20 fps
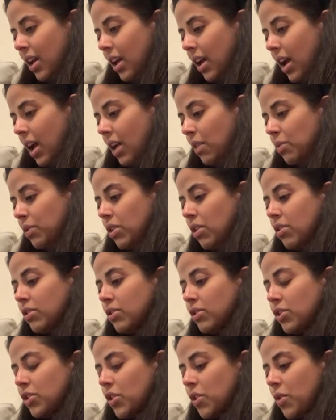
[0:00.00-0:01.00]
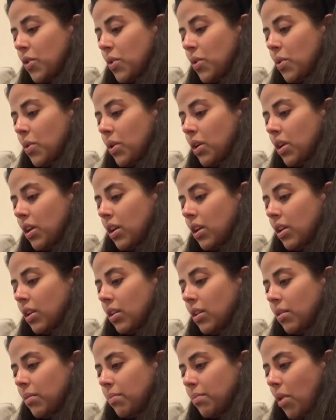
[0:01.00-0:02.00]
I will also
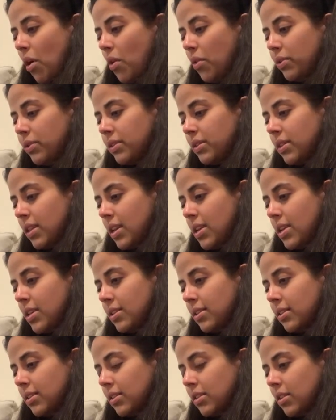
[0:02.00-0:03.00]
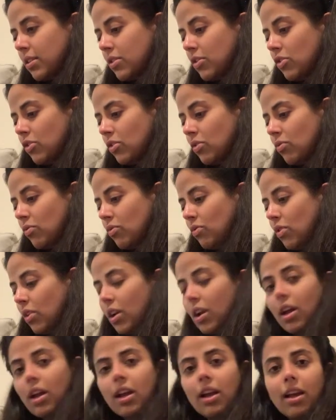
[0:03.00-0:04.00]
post this
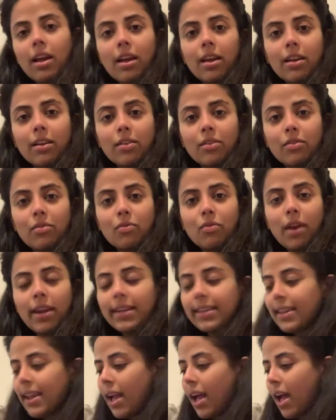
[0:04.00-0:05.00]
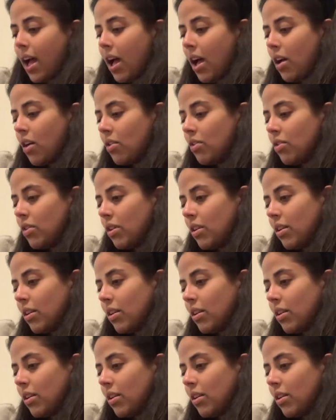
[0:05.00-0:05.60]
right now.